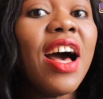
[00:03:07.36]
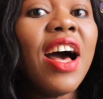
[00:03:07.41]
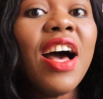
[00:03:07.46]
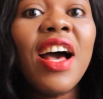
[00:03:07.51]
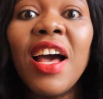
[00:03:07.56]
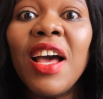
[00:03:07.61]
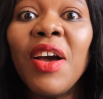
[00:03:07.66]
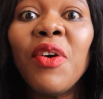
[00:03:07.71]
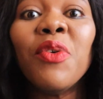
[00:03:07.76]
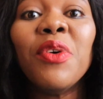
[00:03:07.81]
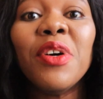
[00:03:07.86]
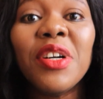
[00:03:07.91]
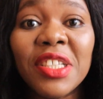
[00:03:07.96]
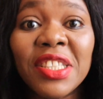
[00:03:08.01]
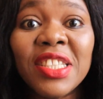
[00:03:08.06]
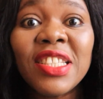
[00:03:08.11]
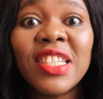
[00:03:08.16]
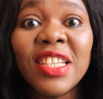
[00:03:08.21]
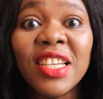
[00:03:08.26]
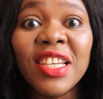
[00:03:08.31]
I
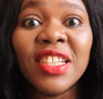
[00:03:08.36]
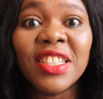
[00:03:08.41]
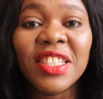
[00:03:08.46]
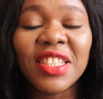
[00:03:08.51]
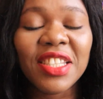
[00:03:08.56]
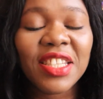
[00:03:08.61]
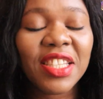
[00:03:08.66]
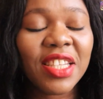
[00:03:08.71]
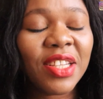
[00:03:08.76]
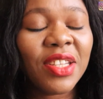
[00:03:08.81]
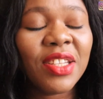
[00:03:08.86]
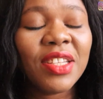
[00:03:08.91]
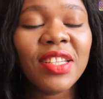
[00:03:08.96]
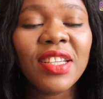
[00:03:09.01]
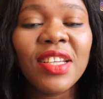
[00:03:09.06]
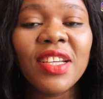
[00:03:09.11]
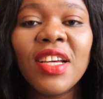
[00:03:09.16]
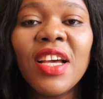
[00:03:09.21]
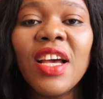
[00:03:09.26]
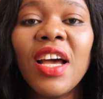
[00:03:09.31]
want it.
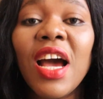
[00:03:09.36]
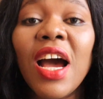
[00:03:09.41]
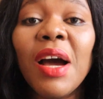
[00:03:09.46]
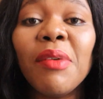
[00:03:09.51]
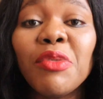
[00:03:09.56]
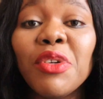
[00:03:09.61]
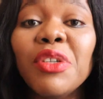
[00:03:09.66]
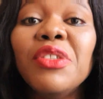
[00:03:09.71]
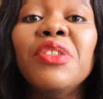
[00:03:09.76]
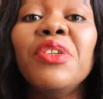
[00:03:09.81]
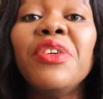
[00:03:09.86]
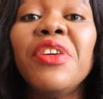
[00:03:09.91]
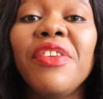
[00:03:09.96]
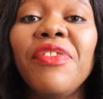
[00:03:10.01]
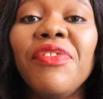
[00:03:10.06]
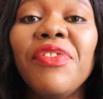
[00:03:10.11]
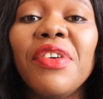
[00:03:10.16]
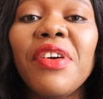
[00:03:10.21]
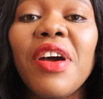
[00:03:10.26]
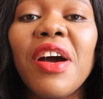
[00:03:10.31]
I'm going to
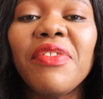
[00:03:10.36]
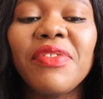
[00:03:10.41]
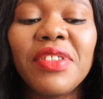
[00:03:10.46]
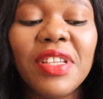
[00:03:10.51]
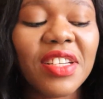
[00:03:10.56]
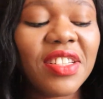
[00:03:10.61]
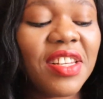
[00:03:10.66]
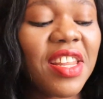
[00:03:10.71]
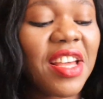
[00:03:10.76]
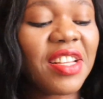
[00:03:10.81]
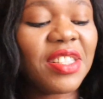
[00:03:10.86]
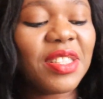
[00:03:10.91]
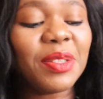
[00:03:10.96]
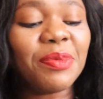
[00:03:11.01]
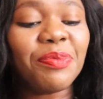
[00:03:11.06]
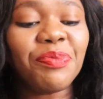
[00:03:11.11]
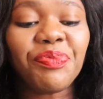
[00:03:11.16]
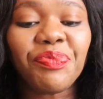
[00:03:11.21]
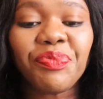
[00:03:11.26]
review after that.